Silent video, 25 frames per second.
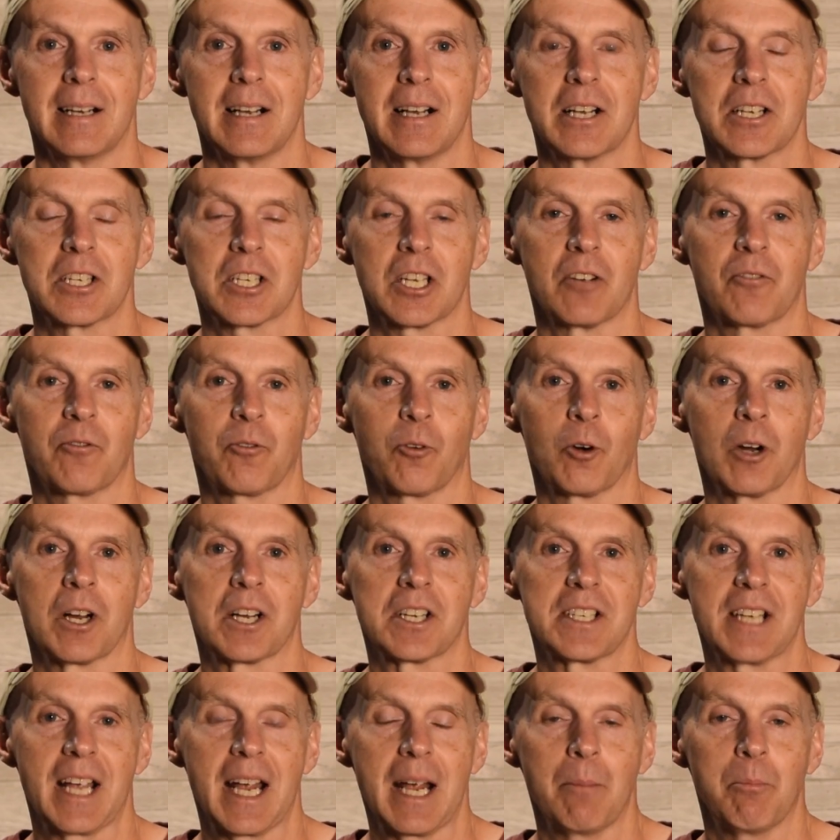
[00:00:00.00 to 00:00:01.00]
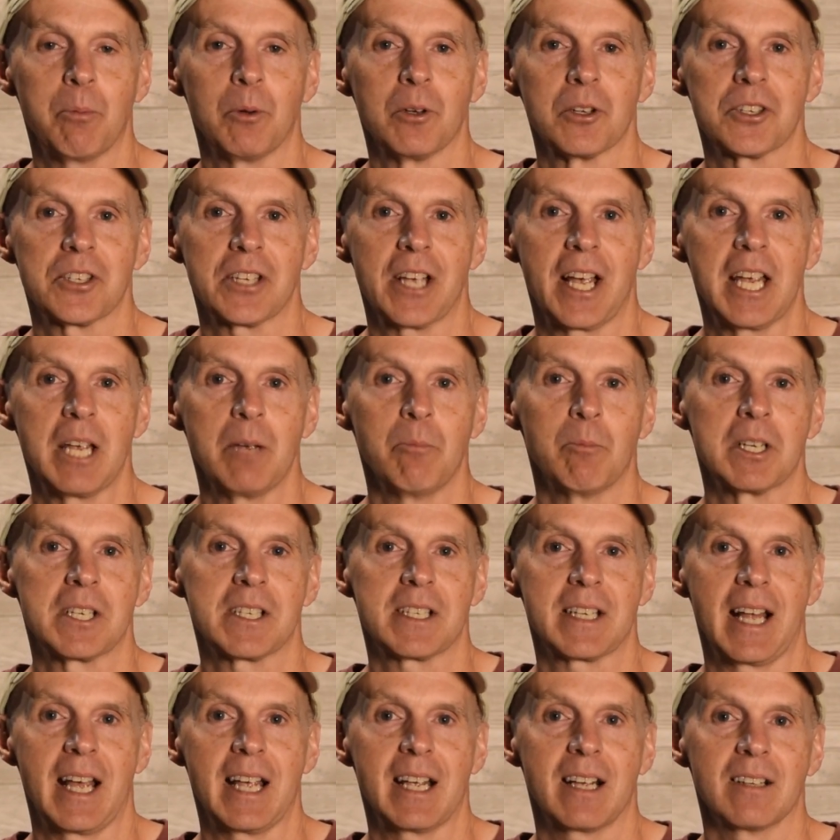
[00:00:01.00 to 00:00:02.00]
So for example, say you
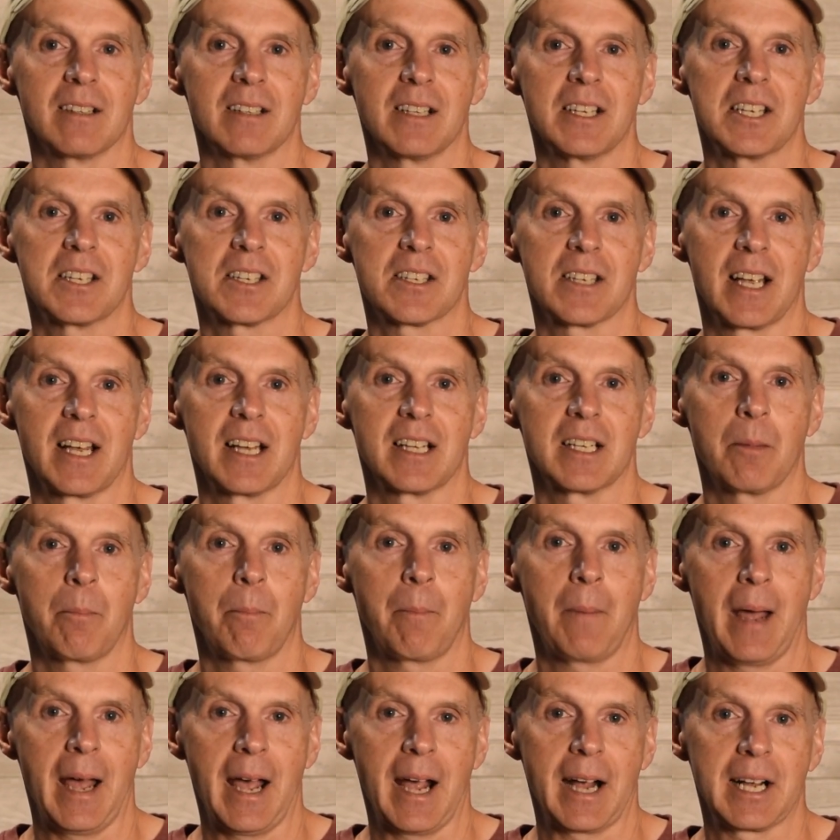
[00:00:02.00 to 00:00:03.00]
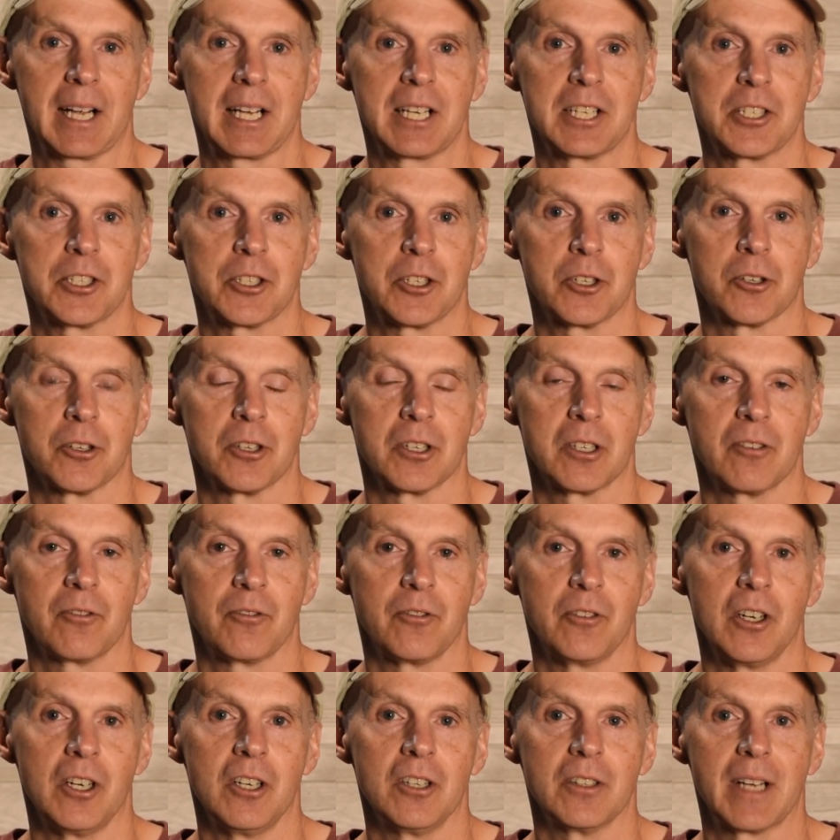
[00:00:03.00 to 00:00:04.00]
mistakenly send a package to your
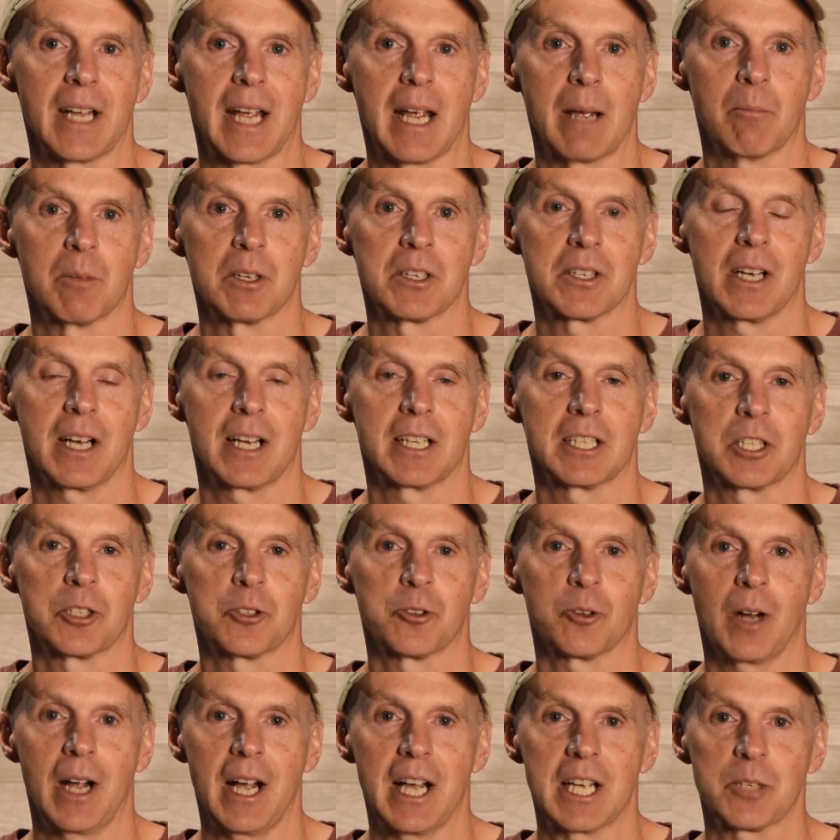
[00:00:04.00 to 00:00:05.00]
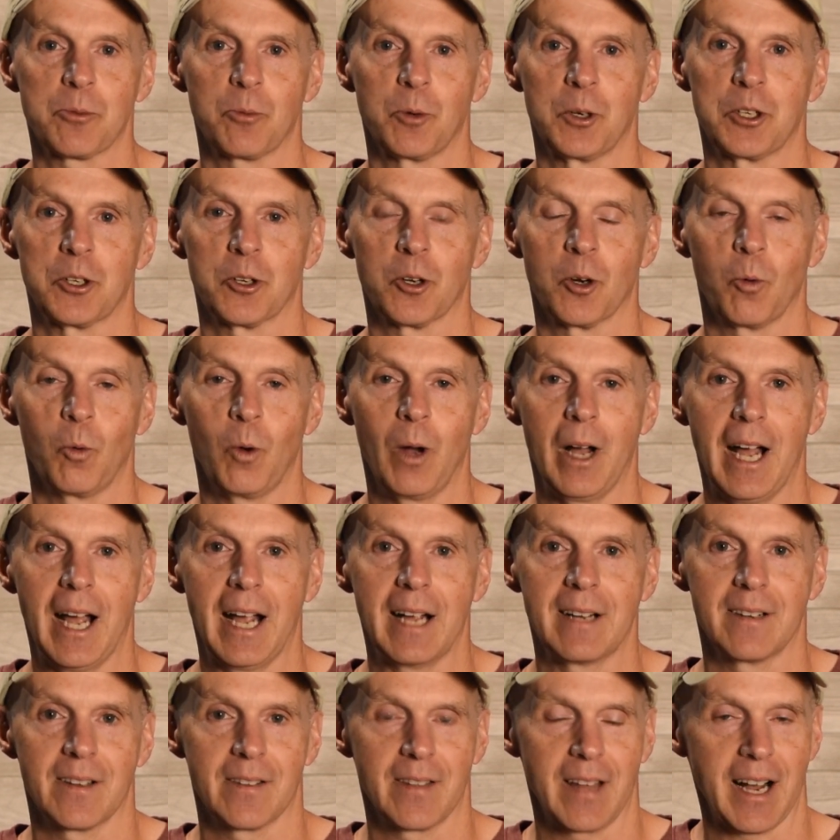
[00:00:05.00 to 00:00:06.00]
default Amazon address when you're
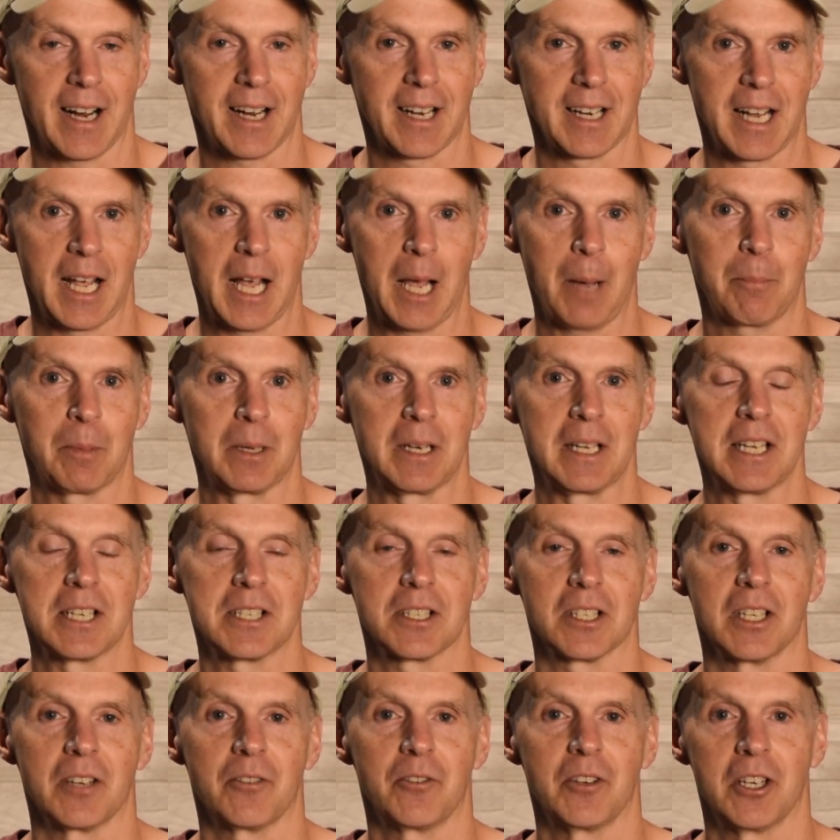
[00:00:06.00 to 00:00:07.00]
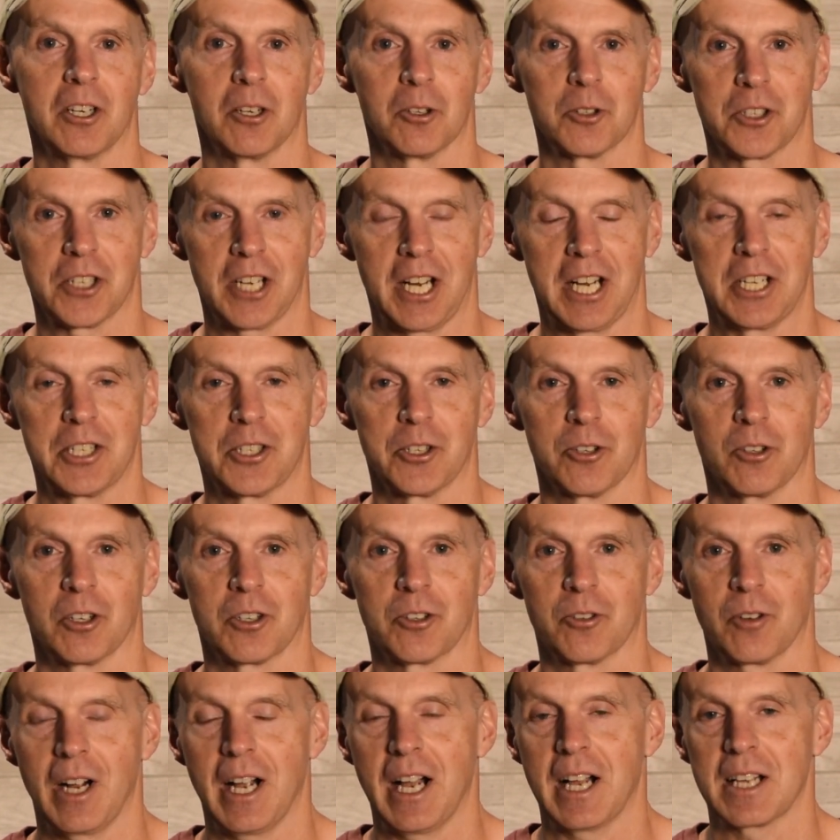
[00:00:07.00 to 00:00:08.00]
away. Now that can happen easily if you don't change your
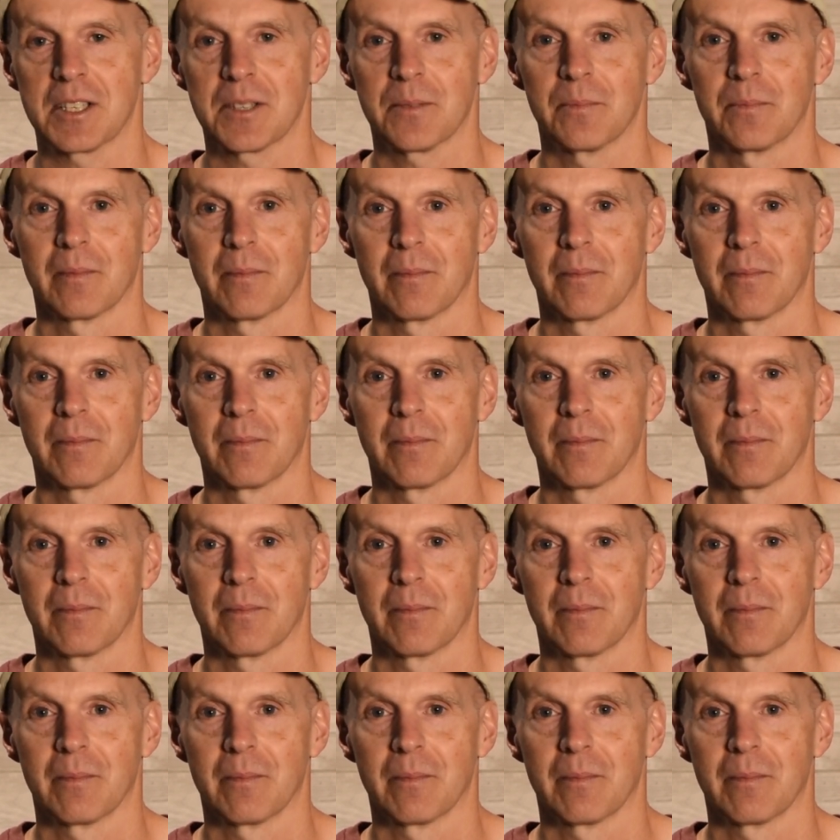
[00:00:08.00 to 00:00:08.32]
address.